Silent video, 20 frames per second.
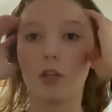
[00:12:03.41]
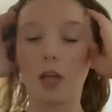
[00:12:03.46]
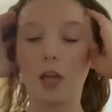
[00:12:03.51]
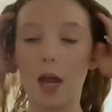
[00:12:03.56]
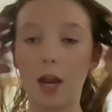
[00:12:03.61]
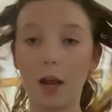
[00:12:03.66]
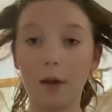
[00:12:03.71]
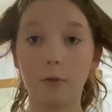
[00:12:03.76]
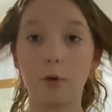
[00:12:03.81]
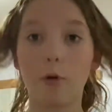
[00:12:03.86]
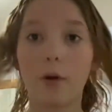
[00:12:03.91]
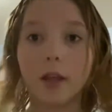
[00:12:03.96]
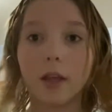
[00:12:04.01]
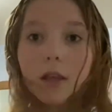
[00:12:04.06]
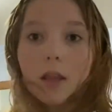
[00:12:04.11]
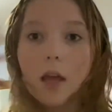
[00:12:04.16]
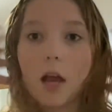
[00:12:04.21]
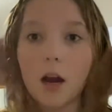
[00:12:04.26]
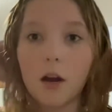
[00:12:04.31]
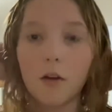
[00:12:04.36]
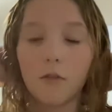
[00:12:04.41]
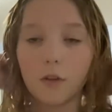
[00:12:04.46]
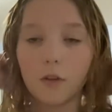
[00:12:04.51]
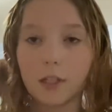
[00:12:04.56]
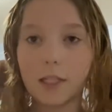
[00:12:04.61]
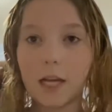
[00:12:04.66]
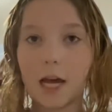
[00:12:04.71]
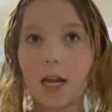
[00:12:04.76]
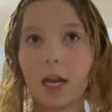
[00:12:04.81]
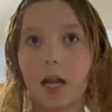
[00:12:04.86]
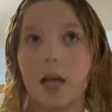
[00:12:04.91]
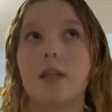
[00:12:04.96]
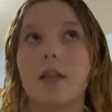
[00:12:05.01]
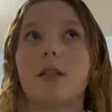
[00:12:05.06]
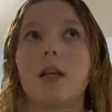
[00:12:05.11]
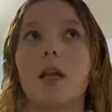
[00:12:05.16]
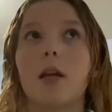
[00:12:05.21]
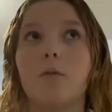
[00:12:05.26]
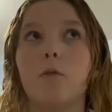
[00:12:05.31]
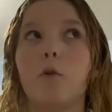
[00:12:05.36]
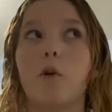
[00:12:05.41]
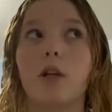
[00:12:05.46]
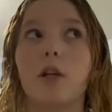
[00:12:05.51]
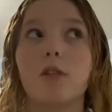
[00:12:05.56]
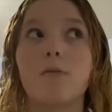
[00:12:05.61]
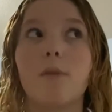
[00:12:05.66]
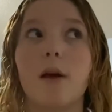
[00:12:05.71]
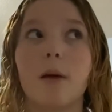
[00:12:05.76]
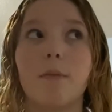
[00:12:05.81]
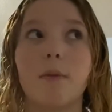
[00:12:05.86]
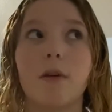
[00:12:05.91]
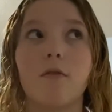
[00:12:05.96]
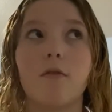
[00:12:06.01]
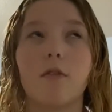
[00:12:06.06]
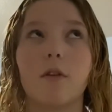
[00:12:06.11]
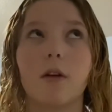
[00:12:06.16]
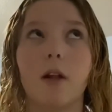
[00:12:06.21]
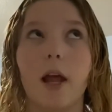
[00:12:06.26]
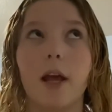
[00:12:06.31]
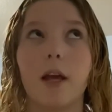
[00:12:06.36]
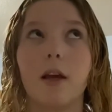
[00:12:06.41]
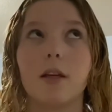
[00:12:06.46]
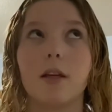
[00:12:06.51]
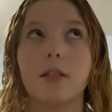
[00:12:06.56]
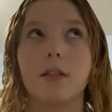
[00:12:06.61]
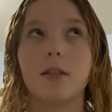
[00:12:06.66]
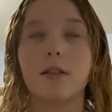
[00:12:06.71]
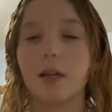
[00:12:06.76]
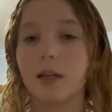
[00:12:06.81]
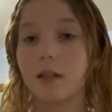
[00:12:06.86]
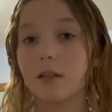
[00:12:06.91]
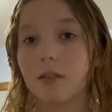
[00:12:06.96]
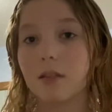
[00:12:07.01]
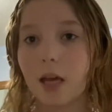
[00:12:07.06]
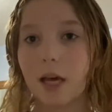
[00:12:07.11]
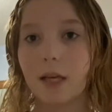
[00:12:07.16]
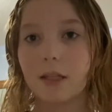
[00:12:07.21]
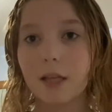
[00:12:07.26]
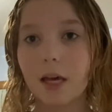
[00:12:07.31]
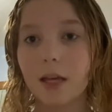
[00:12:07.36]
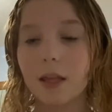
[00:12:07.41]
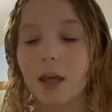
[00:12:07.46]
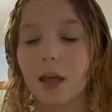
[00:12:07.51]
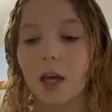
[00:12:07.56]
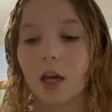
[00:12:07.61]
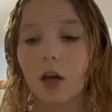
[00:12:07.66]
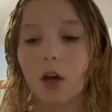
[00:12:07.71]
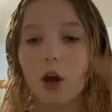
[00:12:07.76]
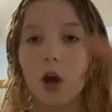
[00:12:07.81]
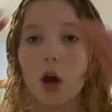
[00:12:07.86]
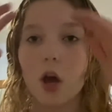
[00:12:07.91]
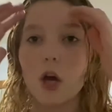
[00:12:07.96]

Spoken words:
And I'm going there for 10 days and I'm going to Miami for like 6 days, I think.